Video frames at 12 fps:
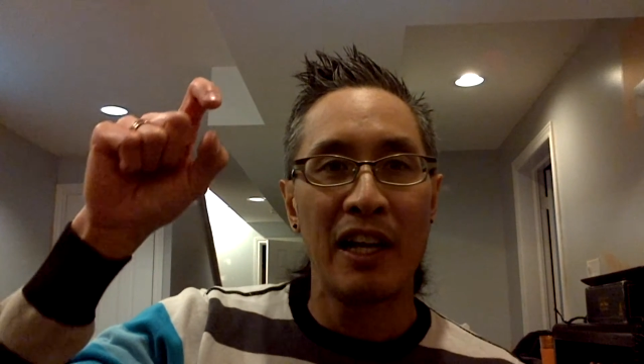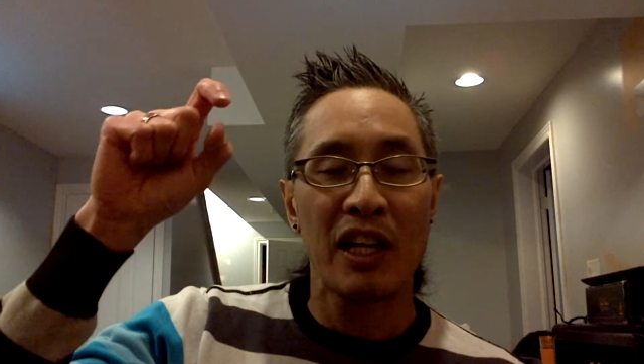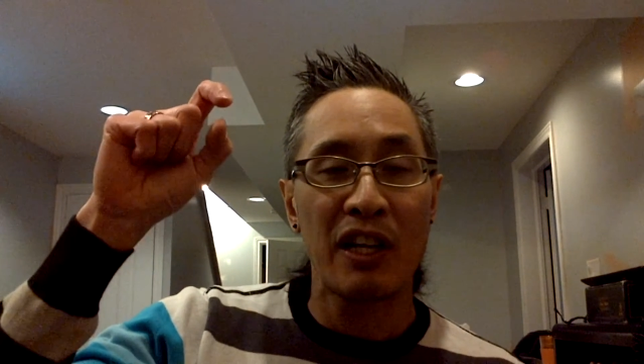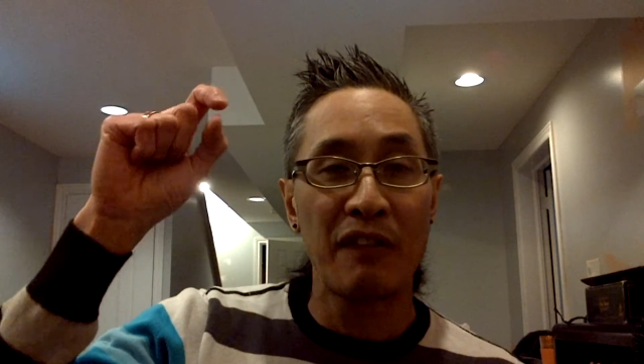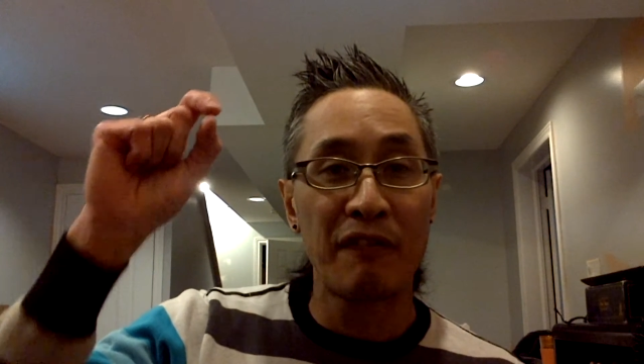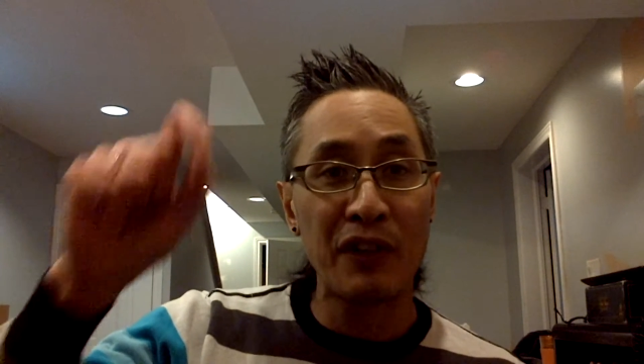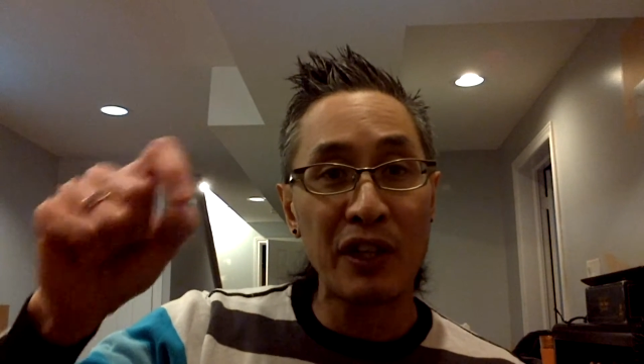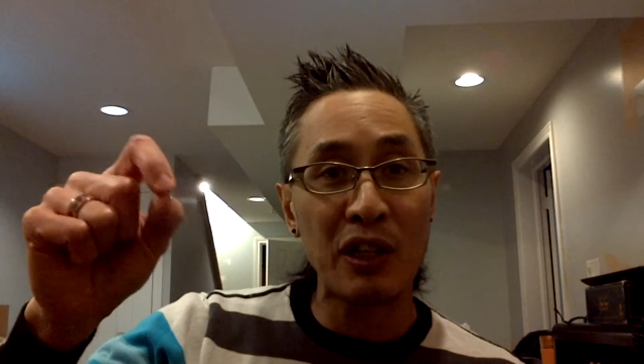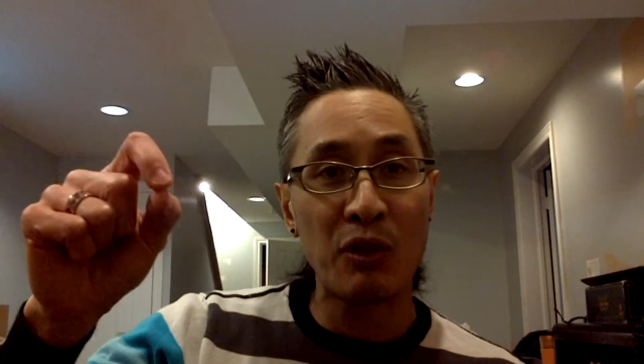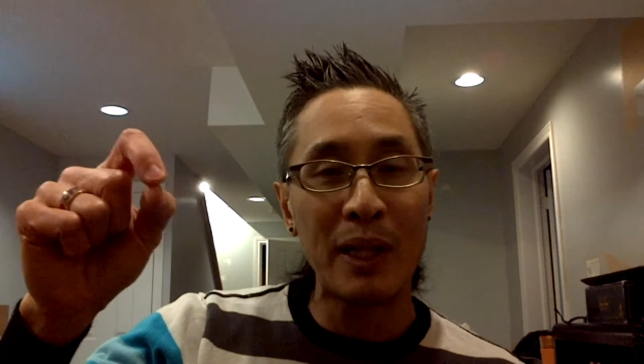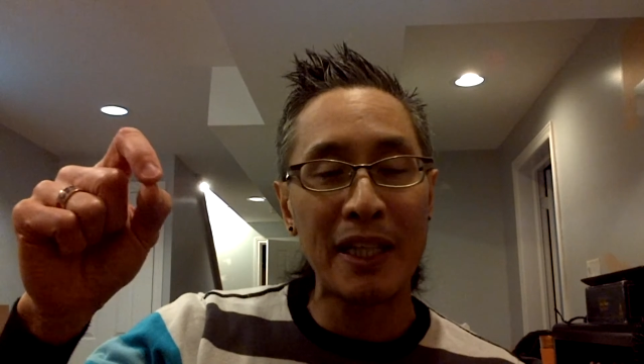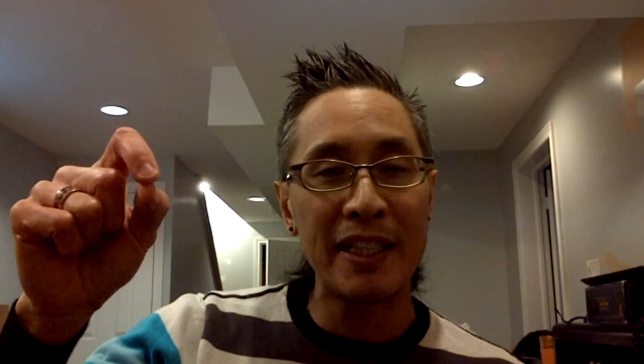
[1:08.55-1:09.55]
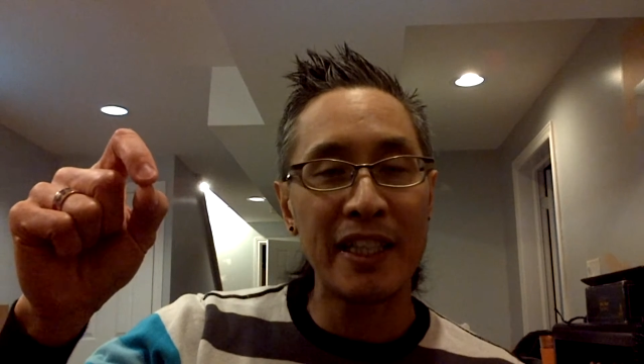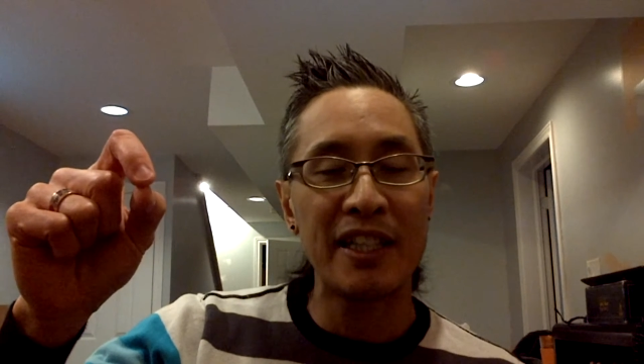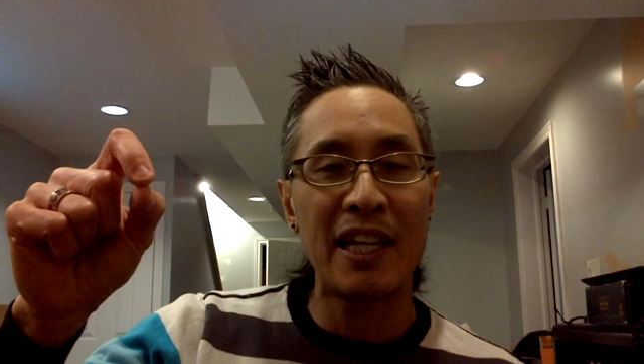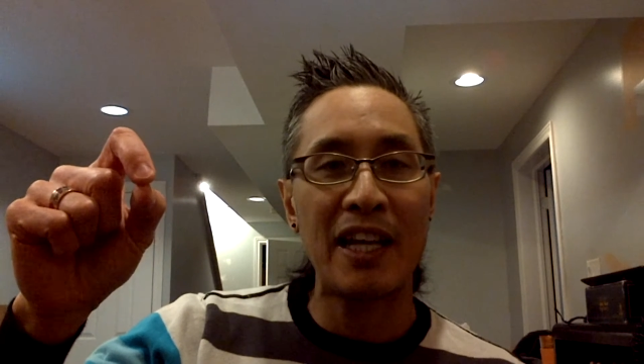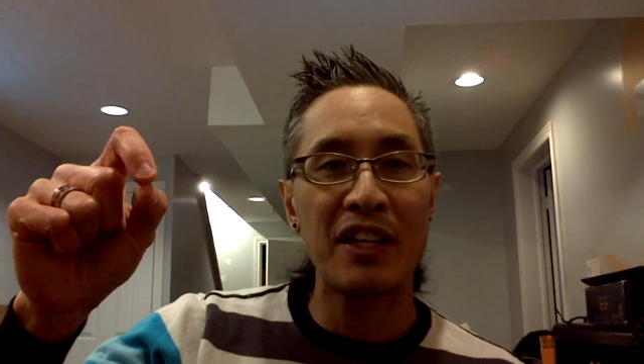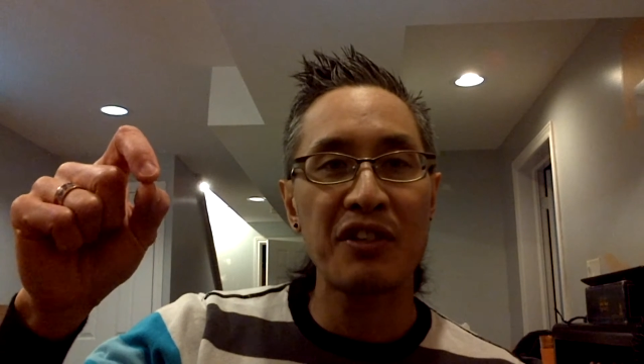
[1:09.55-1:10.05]
convert it quickly
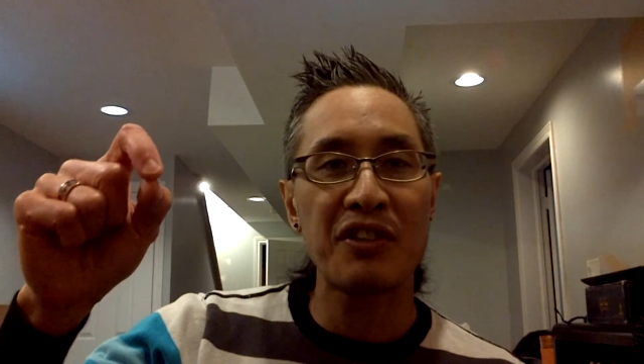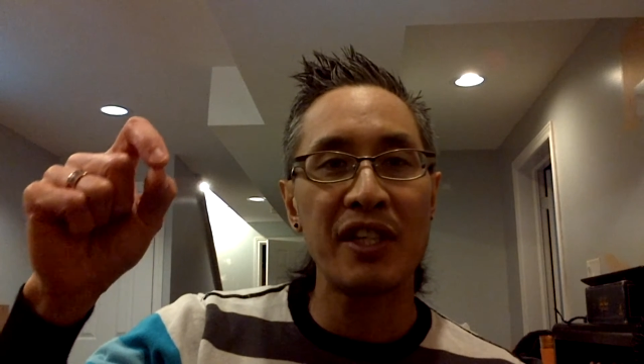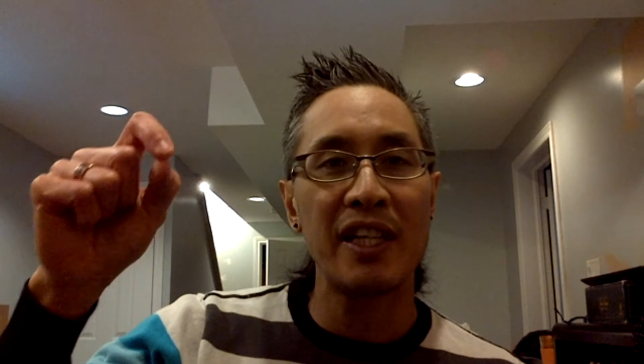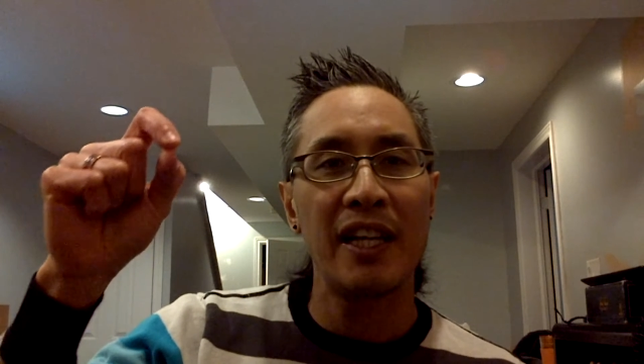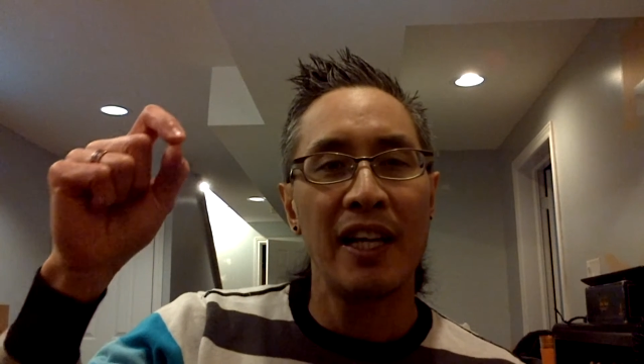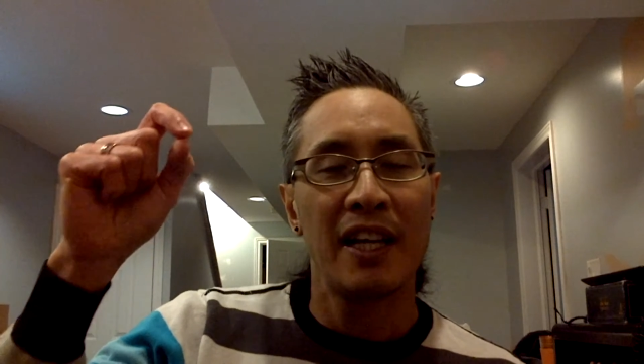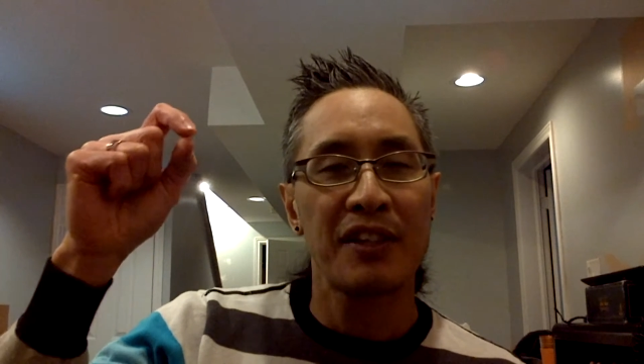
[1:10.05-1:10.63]
into energy.